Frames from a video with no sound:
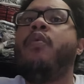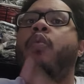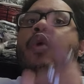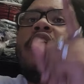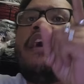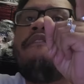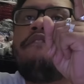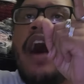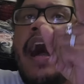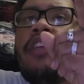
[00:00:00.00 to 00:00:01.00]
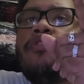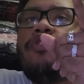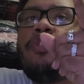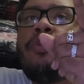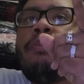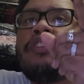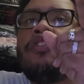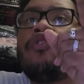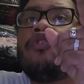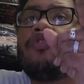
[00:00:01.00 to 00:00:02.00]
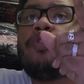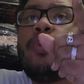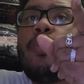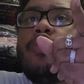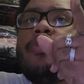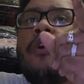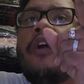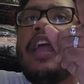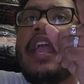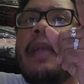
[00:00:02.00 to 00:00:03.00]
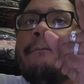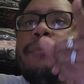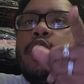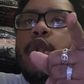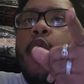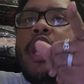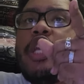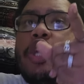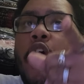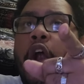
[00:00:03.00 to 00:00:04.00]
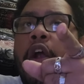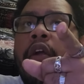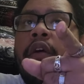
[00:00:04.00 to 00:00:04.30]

We advise you but to sue your employer.